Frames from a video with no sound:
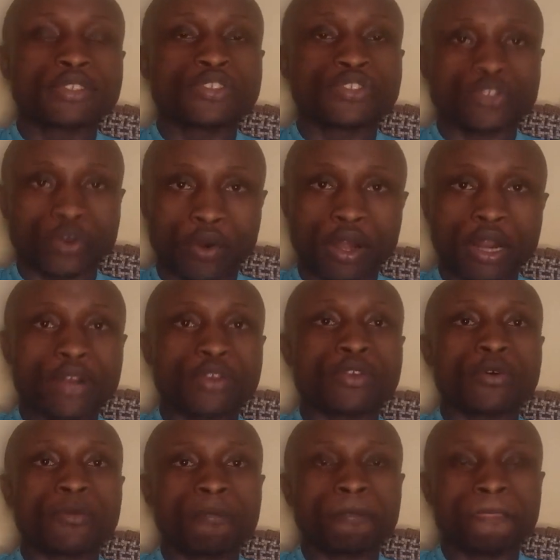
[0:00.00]

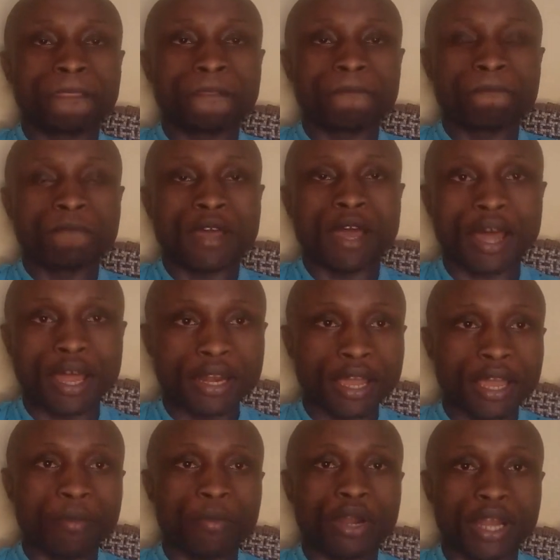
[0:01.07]
Socrato, and I
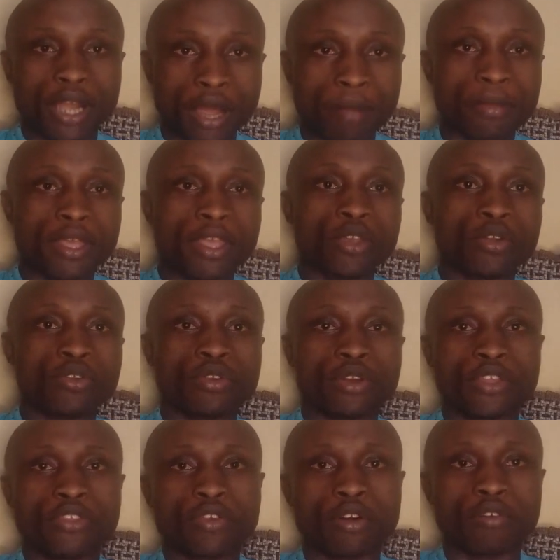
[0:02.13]
am welcoming you to
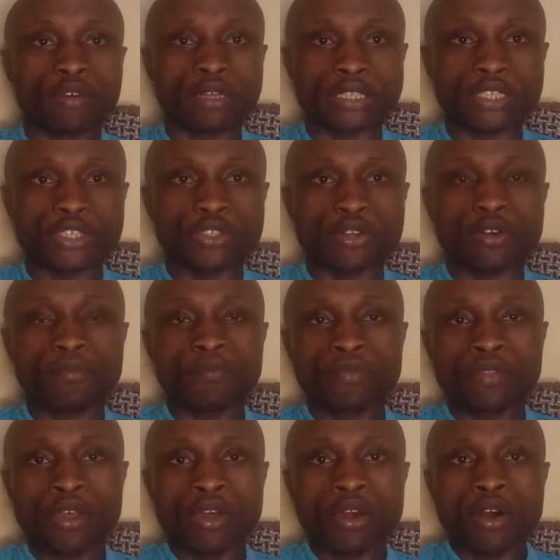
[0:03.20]
this conversation
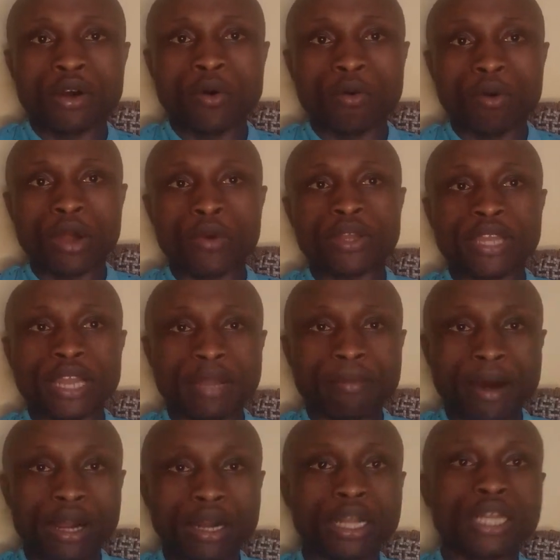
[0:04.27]
where we
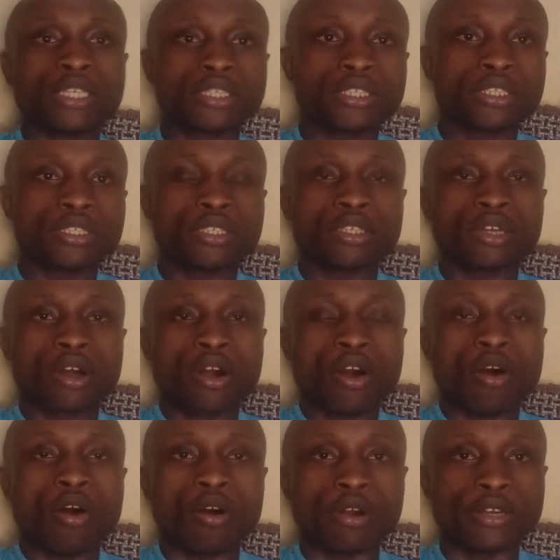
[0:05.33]
deliberate
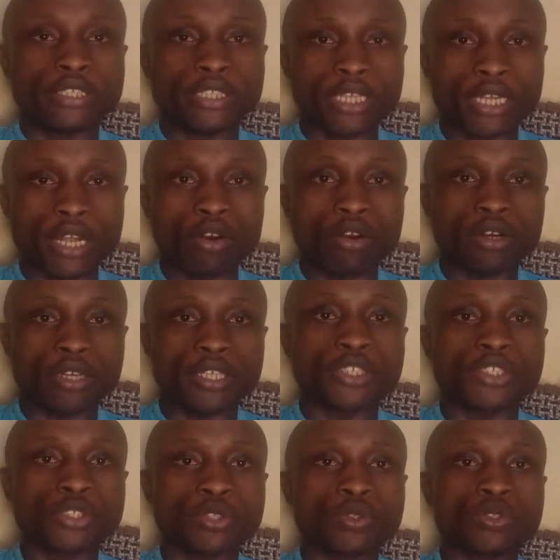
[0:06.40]
on general
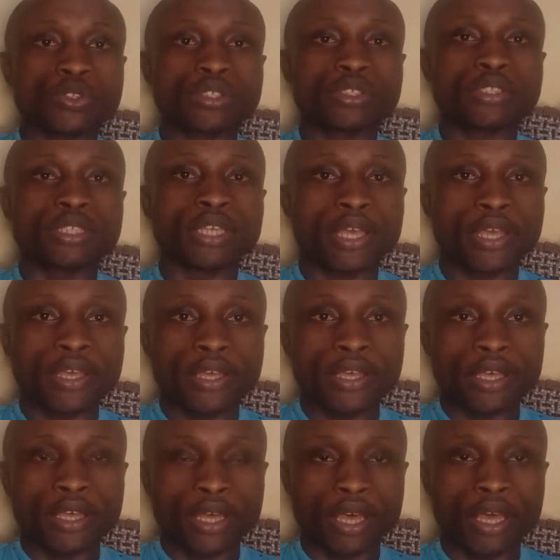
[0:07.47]
issues
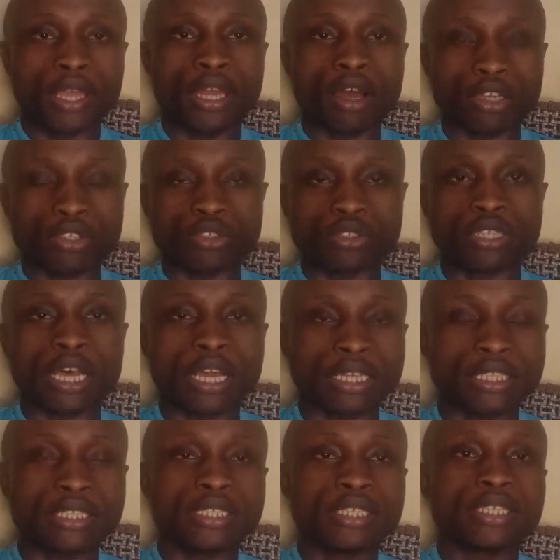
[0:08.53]
uh, in our
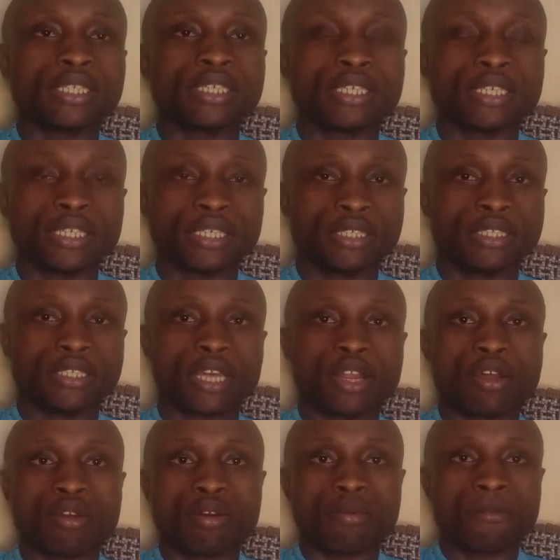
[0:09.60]
society in
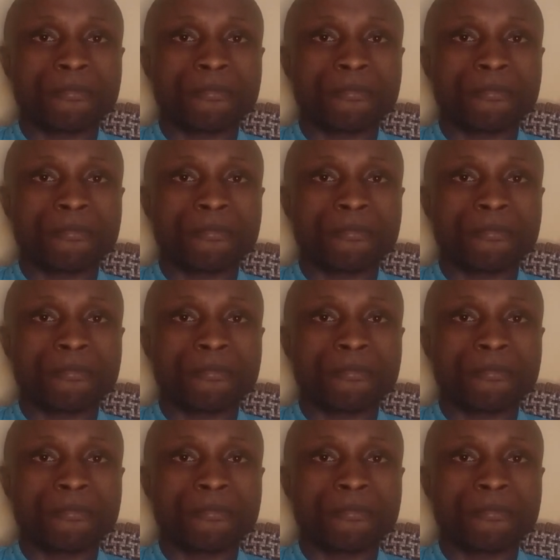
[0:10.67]
general.